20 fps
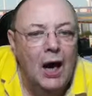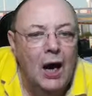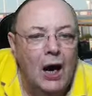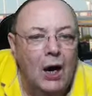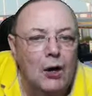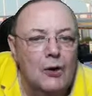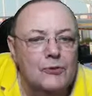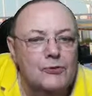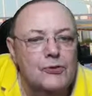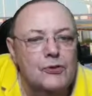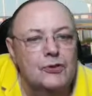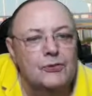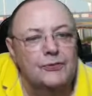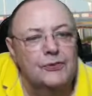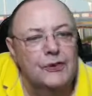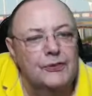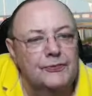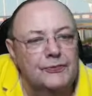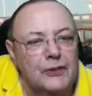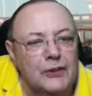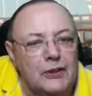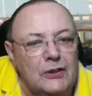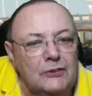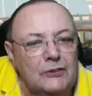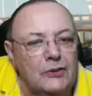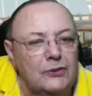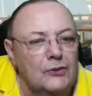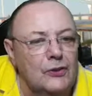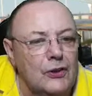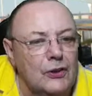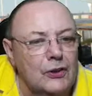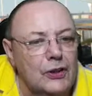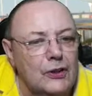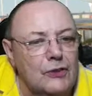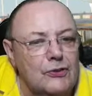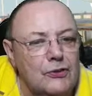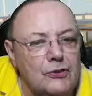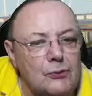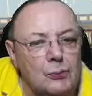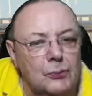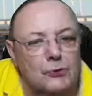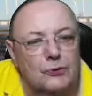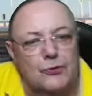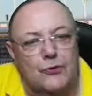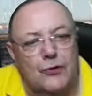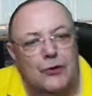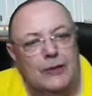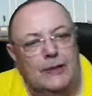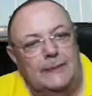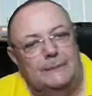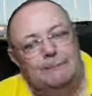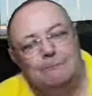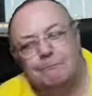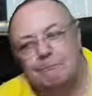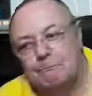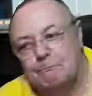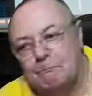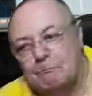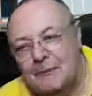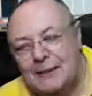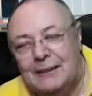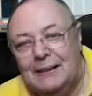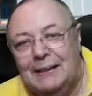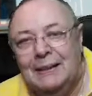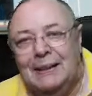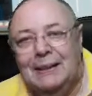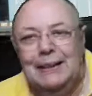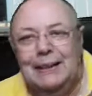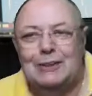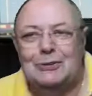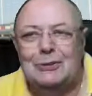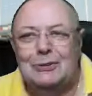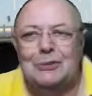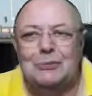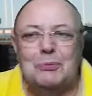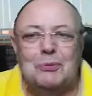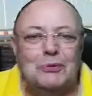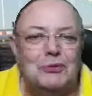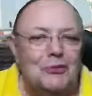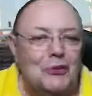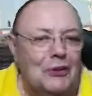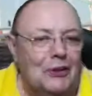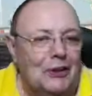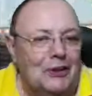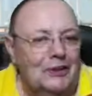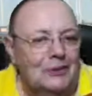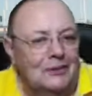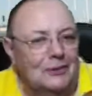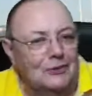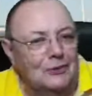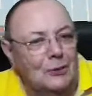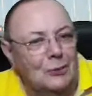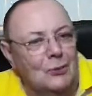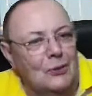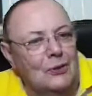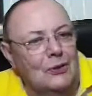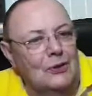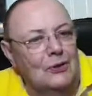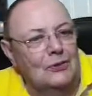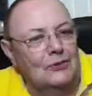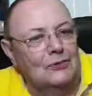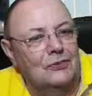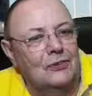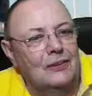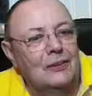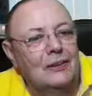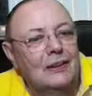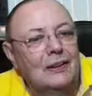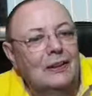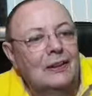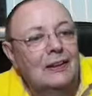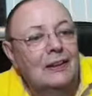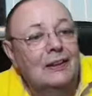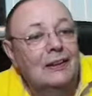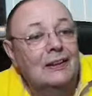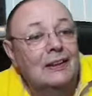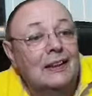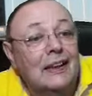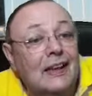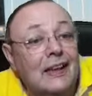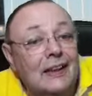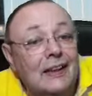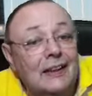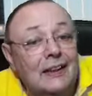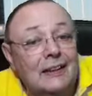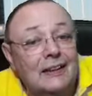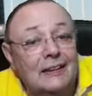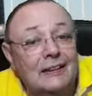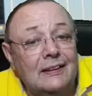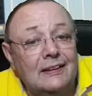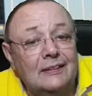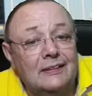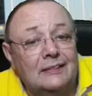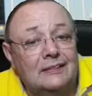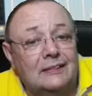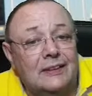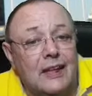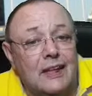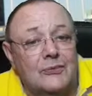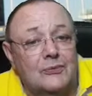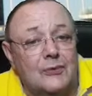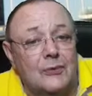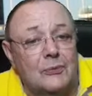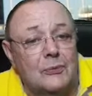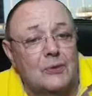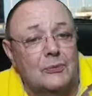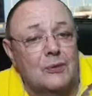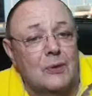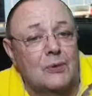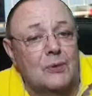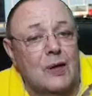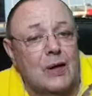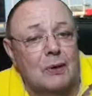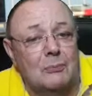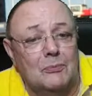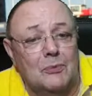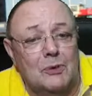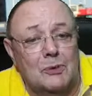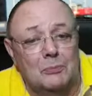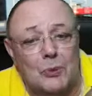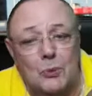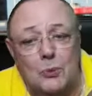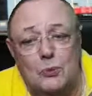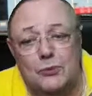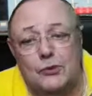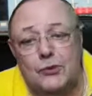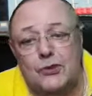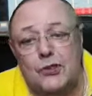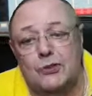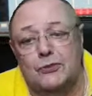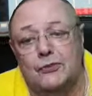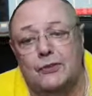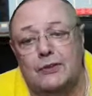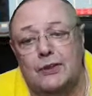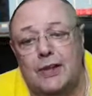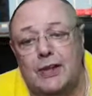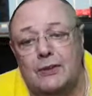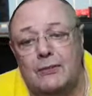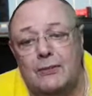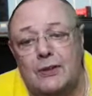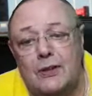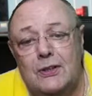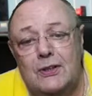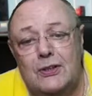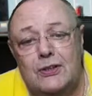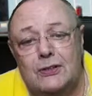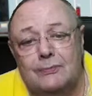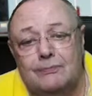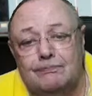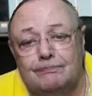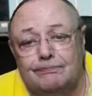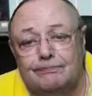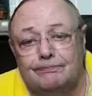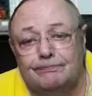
After his 50s, it's like a Christmas tree." "A Christmas tree?" the daughter asks. "Yeah, dead from the root up, and the balls are just for decoration."